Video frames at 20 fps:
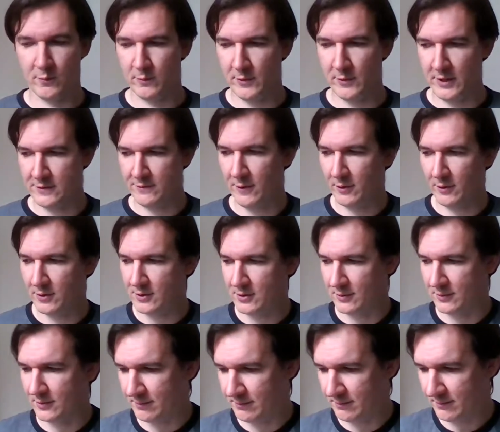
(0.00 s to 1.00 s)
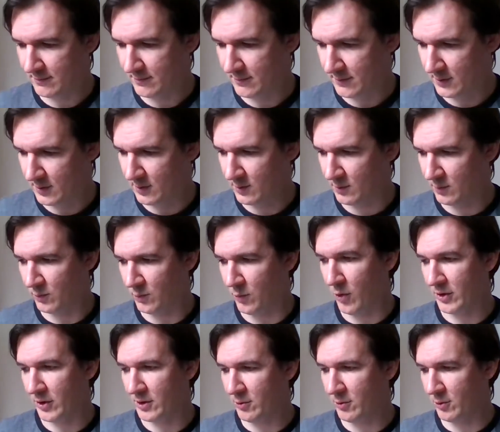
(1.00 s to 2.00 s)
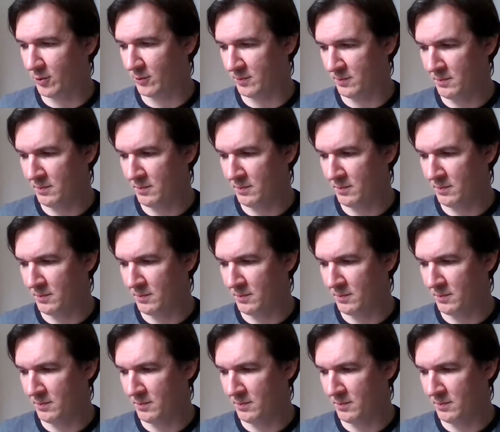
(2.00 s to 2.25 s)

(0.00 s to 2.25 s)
let's focus on what you'll